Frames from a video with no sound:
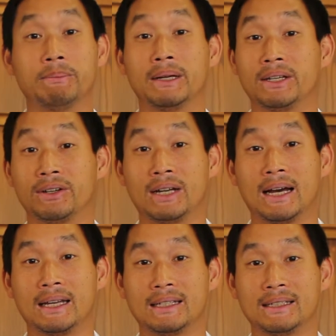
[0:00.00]
bunion or
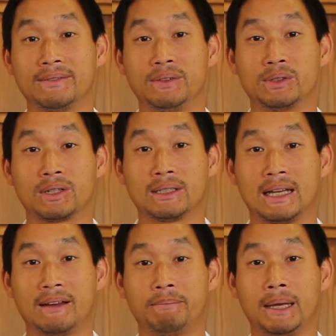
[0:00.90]
not is if you start
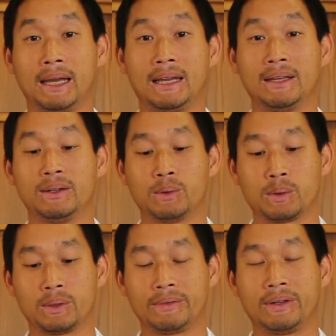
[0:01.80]
to have pain
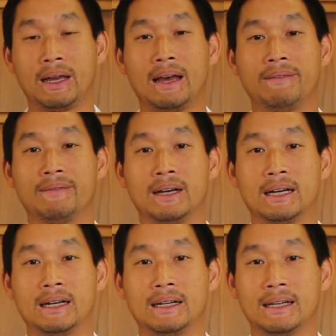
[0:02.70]
or if you have
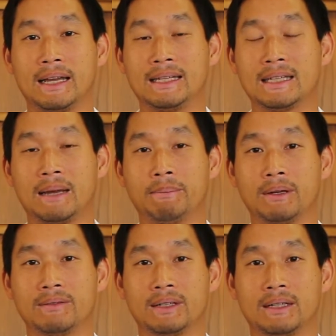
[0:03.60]
any type
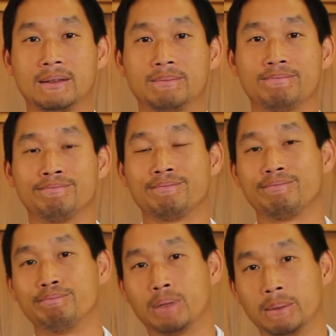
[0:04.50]
of
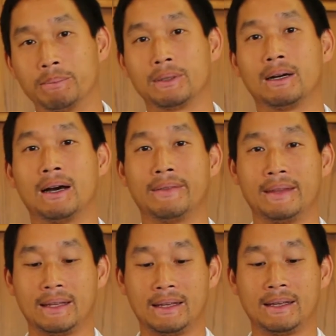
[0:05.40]
bump
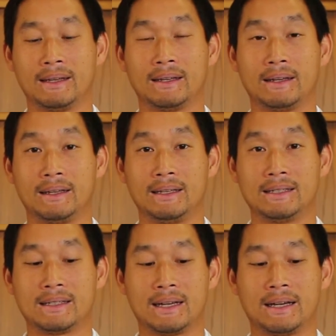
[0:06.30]
on the
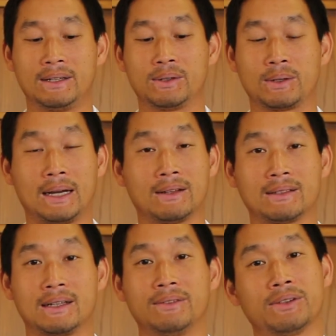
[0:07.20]
inside or
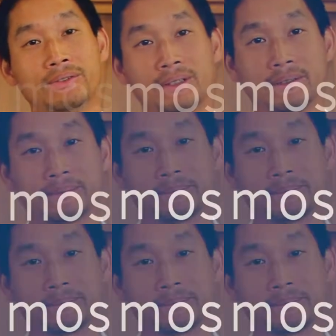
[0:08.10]
outside of your foot.